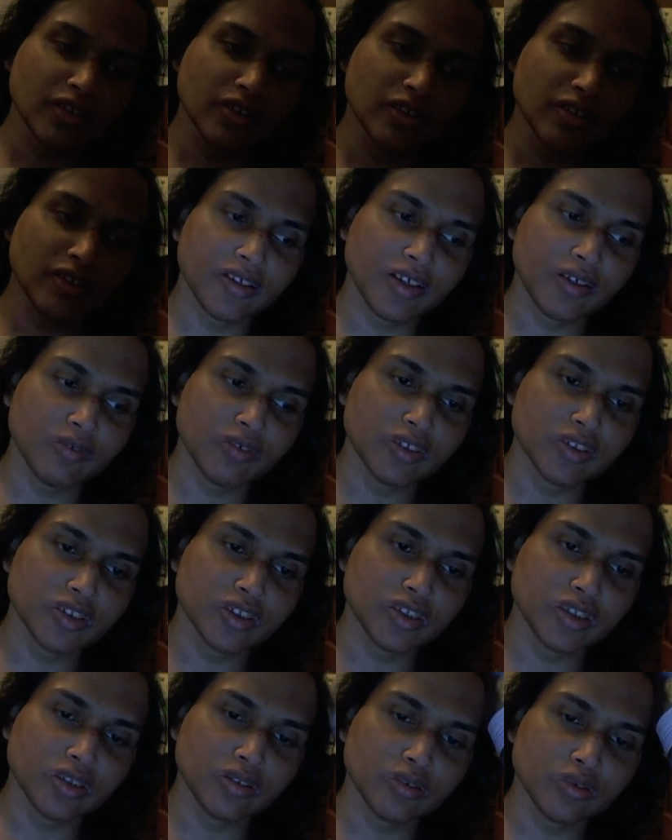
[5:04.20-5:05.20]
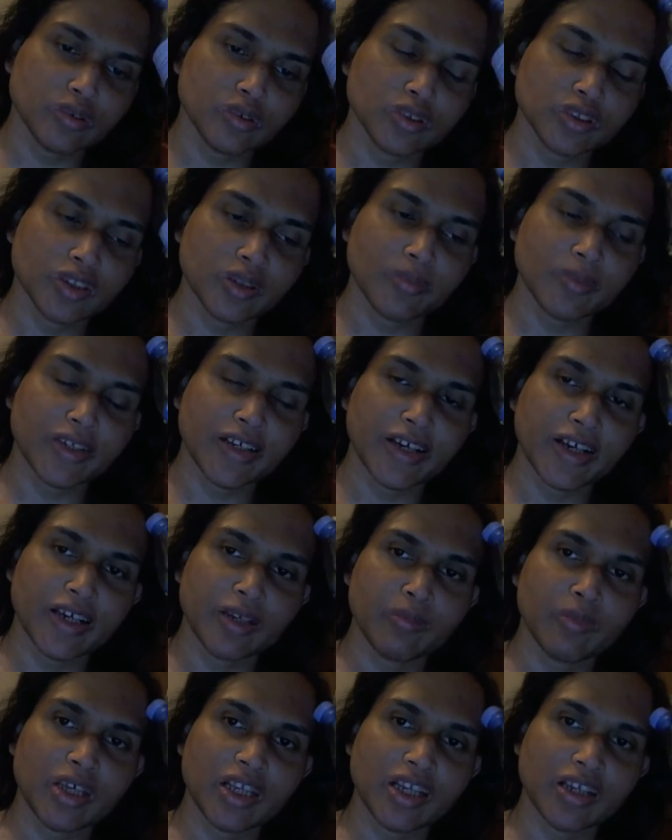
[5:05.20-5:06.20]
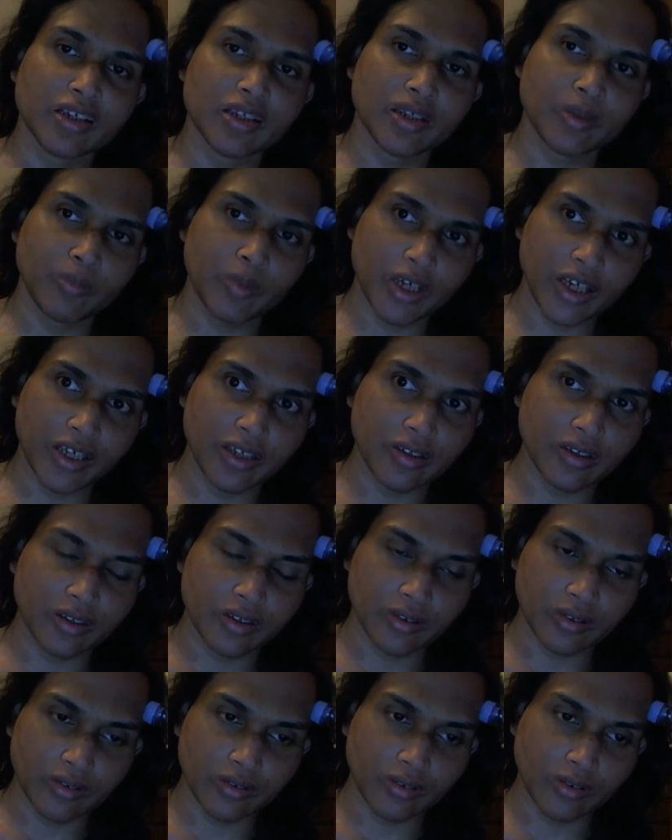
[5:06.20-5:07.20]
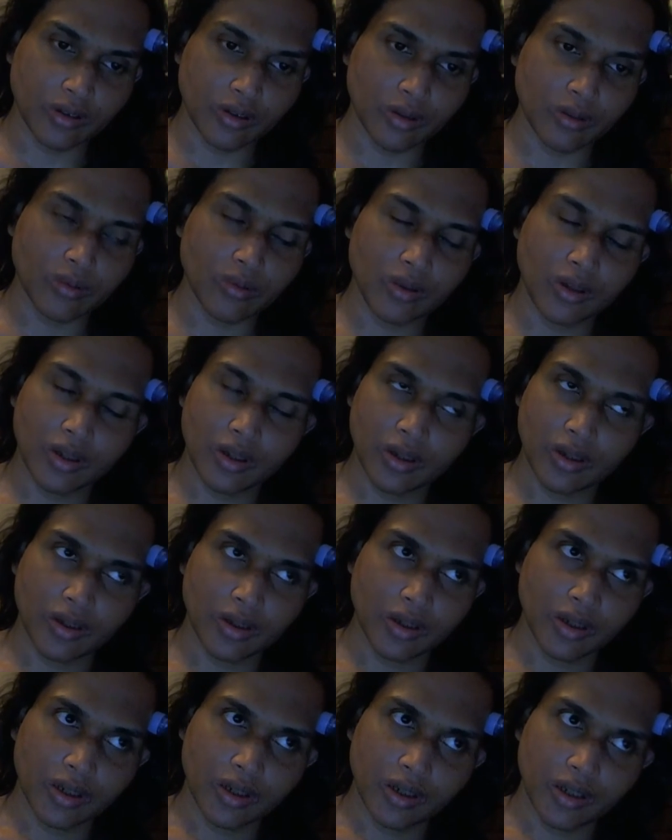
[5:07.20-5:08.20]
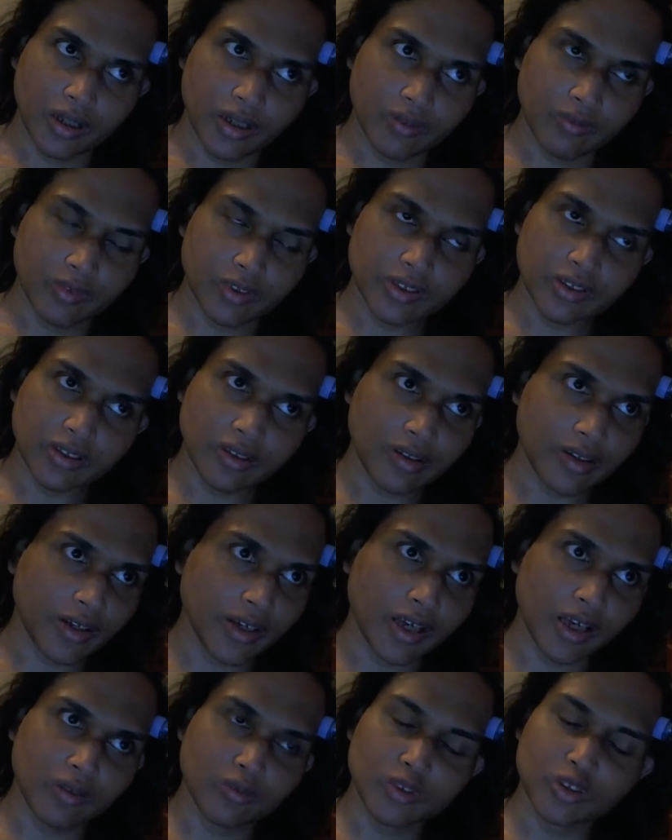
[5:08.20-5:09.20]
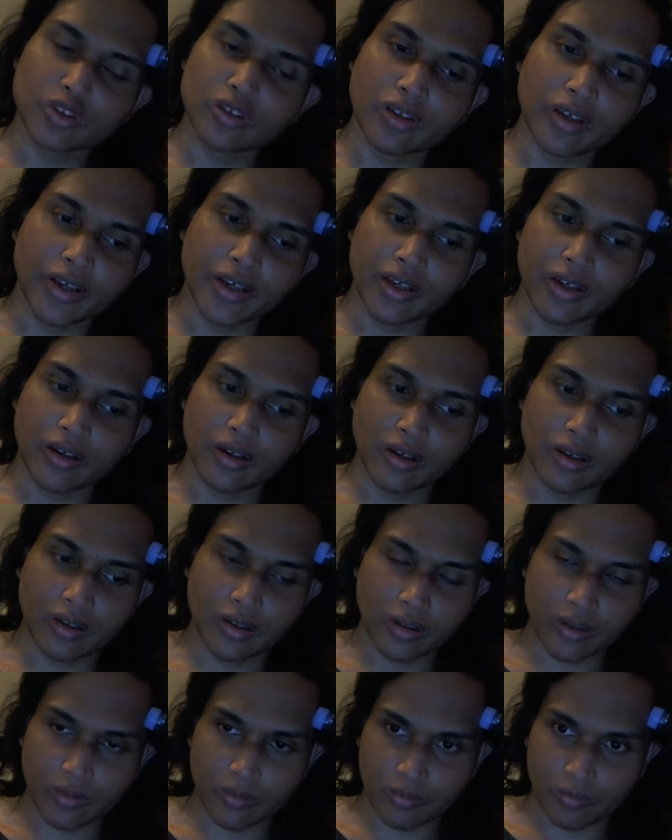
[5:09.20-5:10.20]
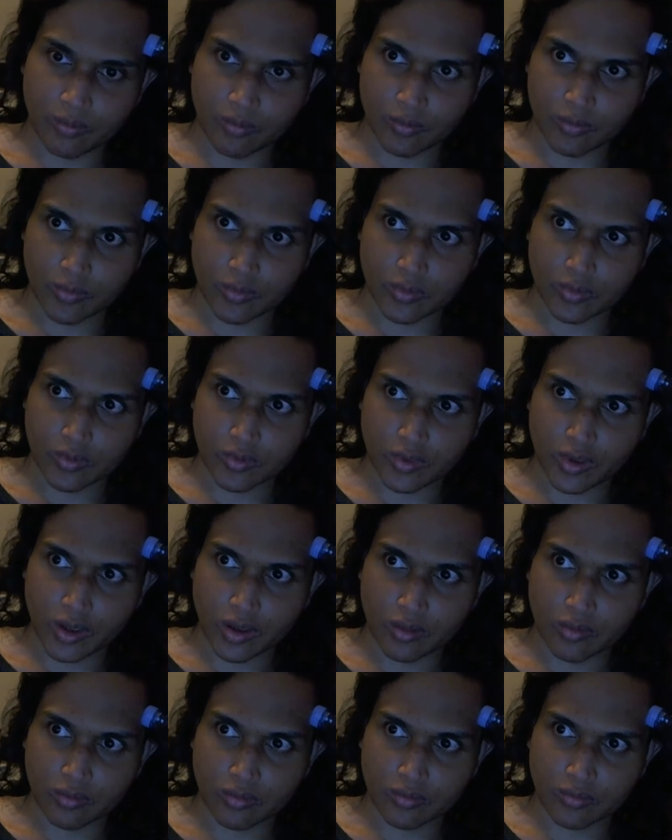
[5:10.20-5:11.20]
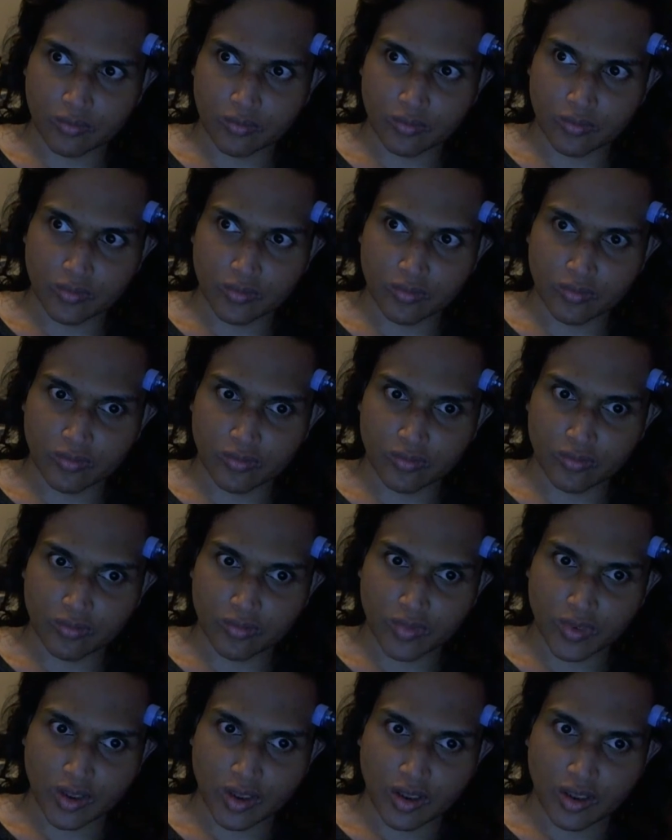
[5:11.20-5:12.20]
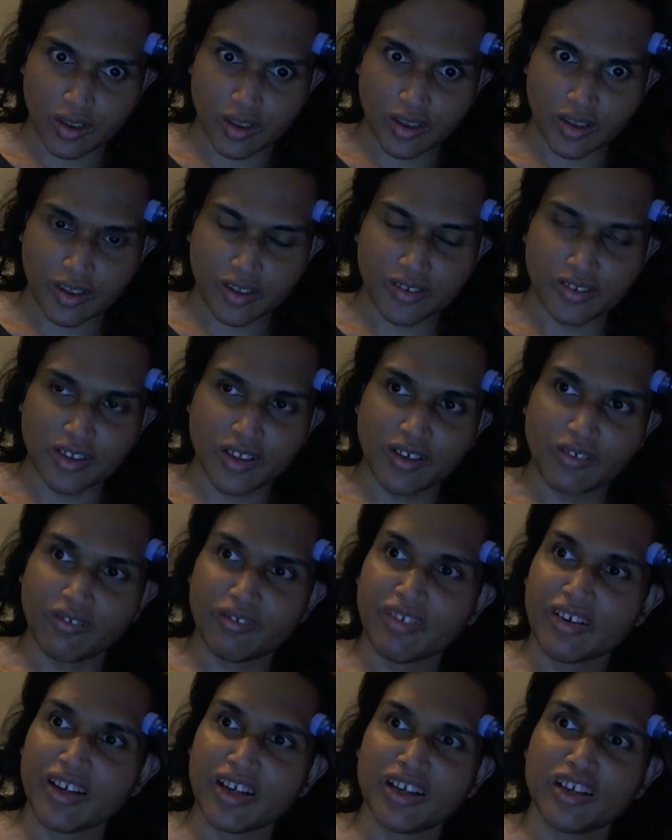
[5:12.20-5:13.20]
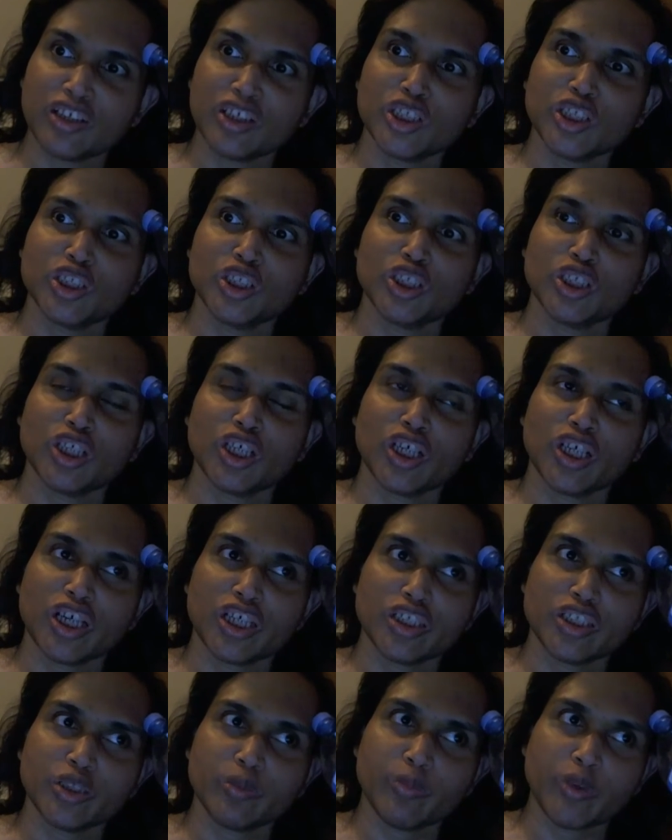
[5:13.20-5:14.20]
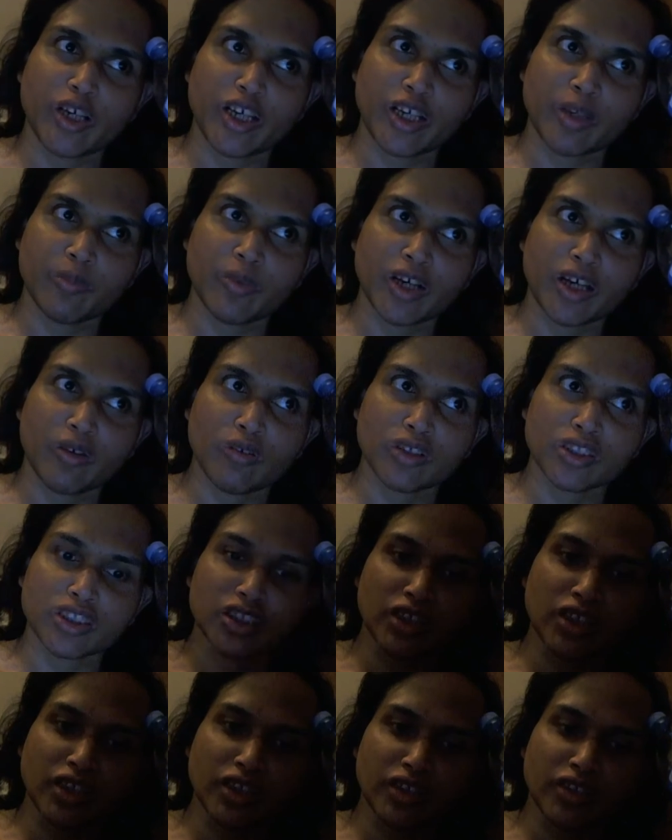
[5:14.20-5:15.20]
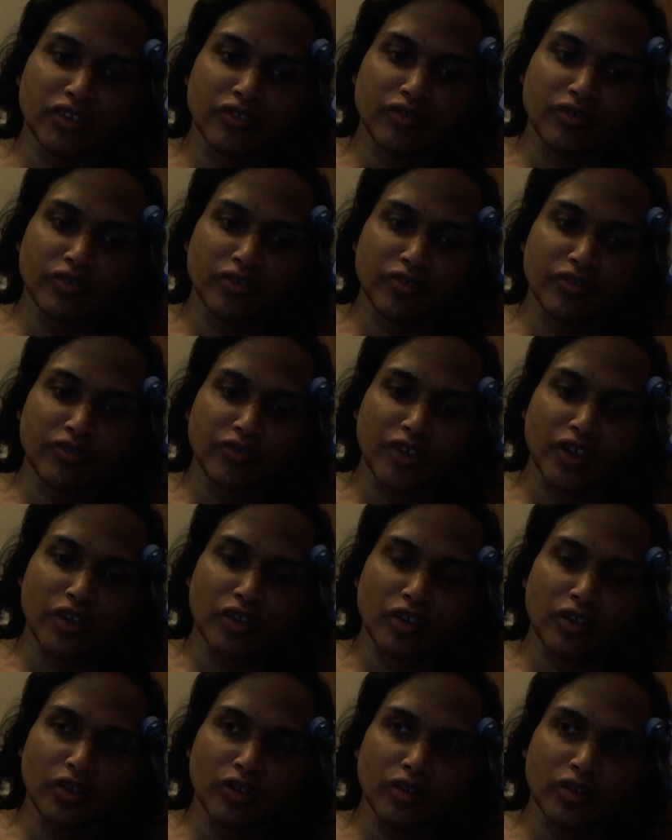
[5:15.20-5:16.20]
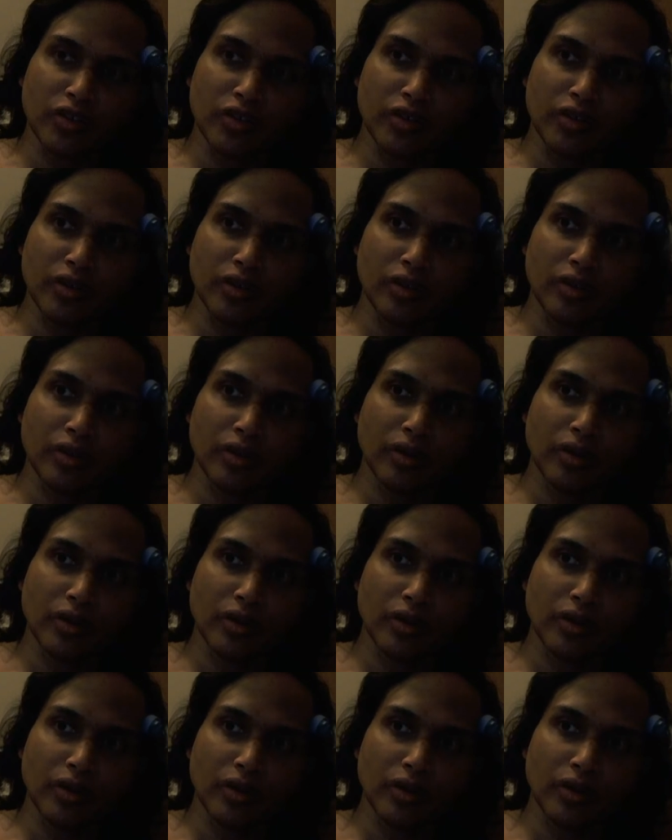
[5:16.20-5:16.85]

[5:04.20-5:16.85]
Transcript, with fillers: the thing was due or something, I immediately paid it. So wasn't like I was like uh, you know, in arrears. I, I, did pay it back once I found out that the